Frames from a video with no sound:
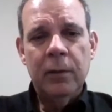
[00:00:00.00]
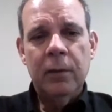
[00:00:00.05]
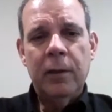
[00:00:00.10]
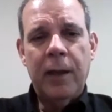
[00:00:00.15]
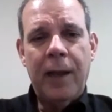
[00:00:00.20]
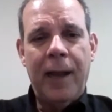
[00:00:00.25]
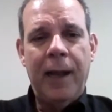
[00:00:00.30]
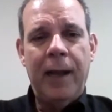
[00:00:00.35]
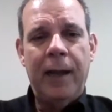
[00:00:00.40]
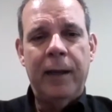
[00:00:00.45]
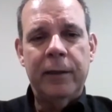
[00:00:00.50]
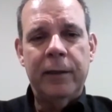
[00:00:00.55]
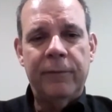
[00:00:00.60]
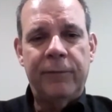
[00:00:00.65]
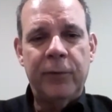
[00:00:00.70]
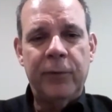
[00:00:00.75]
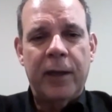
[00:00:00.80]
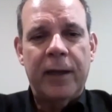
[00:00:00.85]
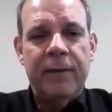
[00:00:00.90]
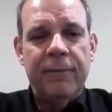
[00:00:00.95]
And
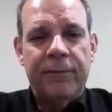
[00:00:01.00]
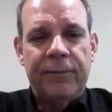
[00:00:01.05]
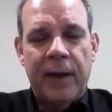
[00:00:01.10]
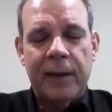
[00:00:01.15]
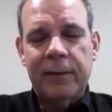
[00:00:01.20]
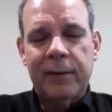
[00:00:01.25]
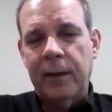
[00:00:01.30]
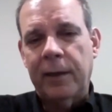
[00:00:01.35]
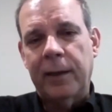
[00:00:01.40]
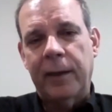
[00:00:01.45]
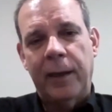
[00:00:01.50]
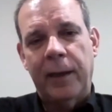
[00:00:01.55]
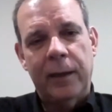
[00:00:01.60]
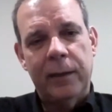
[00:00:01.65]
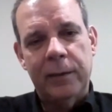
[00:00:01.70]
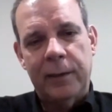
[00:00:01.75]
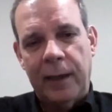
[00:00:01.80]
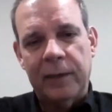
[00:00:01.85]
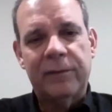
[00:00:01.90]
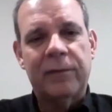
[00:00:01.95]
if you get infected
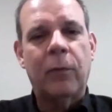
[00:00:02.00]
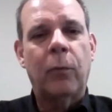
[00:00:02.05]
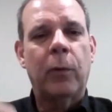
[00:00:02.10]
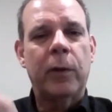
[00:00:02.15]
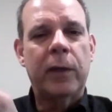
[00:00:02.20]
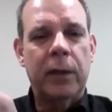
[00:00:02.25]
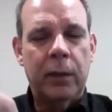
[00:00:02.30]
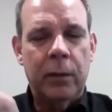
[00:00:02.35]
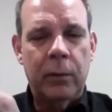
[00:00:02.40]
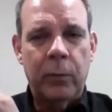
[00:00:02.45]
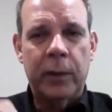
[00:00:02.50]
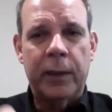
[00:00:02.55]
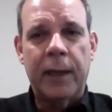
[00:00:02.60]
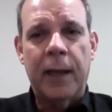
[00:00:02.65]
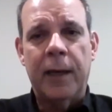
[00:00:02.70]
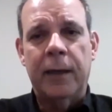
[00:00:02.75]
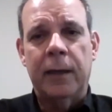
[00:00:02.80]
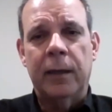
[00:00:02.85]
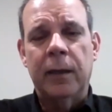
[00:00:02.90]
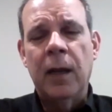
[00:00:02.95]
again, that's how we
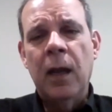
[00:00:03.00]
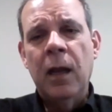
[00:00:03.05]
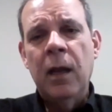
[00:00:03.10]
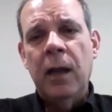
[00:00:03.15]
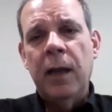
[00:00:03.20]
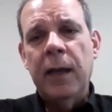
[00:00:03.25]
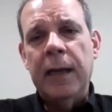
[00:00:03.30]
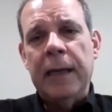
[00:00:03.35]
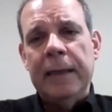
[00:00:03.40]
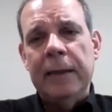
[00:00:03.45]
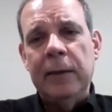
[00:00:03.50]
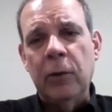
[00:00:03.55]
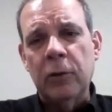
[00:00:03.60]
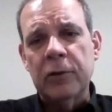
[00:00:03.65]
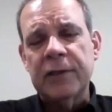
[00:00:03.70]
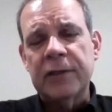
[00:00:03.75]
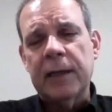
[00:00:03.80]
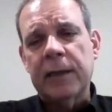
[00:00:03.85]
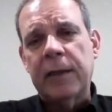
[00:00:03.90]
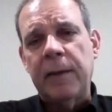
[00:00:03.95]
get it. It
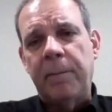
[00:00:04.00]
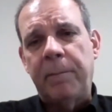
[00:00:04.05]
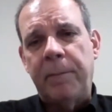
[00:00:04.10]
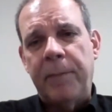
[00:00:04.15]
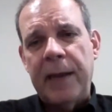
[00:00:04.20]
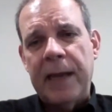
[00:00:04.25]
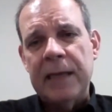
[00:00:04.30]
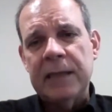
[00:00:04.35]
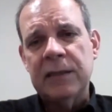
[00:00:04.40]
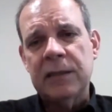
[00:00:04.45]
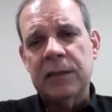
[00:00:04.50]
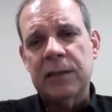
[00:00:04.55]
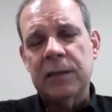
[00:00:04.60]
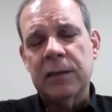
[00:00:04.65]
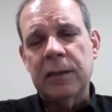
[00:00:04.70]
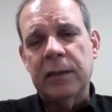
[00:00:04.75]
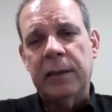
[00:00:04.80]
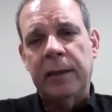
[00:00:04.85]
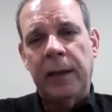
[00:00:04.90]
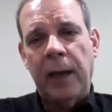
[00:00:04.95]
looks like
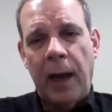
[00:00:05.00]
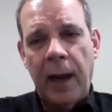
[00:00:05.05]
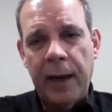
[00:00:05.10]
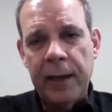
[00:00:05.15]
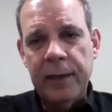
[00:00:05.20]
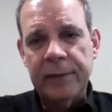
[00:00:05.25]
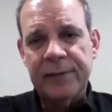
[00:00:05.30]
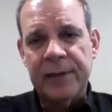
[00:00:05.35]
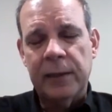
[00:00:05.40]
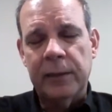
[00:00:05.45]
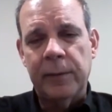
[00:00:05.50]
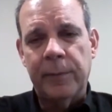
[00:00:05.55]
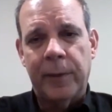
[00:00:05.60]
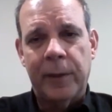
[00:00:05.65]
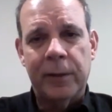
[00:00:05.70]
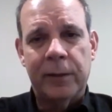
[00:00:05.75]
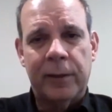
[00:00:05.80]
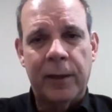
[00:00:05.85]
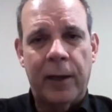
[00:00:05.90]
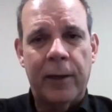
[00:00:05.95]
the highest
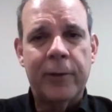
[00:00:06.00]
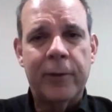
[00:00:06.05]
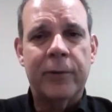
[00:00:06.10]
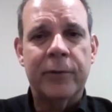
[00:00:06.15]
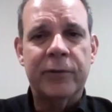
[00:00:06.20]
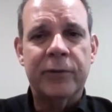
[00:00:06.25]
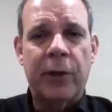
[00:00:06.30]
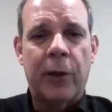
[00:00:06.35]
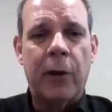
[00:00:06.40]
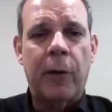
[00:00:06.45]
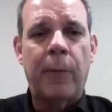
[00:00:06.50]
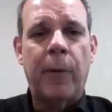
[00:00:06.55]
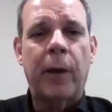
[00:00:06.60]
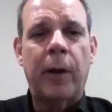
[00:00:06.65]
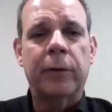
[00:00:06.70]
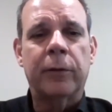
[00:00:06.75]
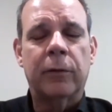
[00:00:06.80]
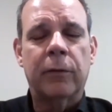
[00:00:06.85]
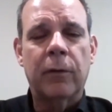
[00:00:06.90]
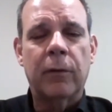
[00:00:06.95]
antibody titers are
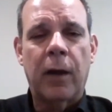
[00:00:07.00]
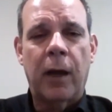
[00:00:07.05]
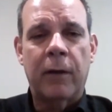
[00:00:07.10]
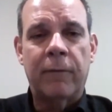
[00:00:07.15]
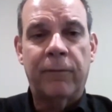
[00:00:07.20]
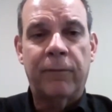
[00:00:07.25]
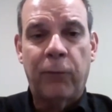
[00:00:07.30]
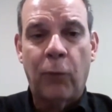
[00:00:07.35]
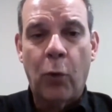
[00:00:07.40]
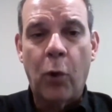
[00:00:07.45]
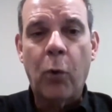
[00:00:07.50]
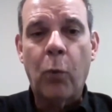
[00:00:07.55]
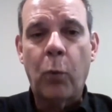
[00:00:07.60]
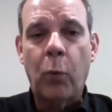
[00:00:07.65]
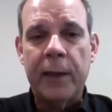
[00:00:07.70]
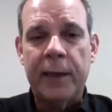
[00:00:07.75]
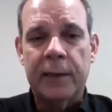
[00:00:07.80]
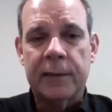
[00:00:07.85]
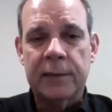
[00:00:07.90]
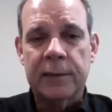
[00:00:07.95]
about at 4
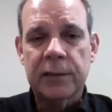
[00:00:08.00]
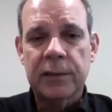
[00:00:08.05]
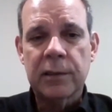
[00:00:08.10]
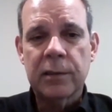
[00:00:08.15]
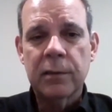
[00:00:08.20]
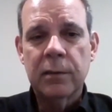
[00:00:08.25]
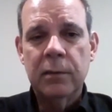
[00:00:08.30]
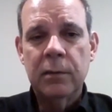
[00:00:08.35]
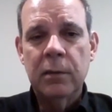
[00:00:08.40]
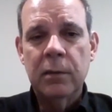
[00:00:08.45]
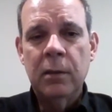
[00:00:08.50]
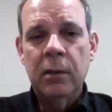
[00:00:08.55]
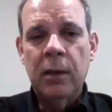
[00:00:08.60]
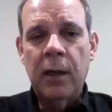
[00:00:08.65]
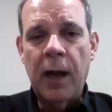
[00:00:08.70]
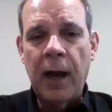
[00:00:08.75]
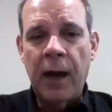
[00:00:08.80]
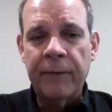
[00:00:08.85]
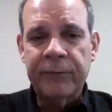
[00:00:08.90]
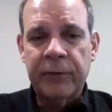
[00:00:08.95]
weeks.
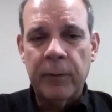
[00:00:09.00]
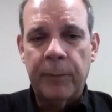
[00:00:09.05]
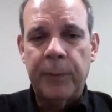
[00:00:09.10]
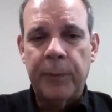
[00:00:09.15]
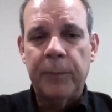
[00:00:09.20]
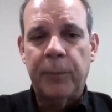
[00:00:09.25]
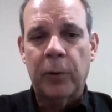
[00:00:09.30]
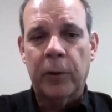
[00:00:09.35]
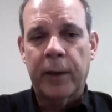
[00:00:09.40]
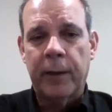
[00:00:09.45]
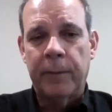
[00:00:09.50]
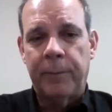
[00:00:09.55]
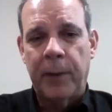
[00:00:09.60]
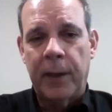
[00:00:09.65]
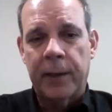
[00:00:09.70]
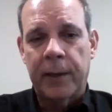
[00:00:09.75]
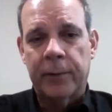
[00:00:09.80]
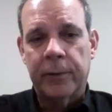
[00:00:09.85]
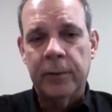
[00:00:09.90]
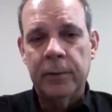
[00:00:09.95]
after people get
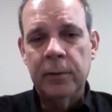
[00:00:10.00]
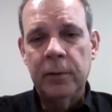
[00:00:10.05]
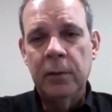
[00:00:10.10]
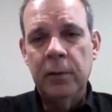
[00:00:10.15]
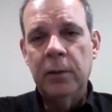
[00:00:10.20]
better.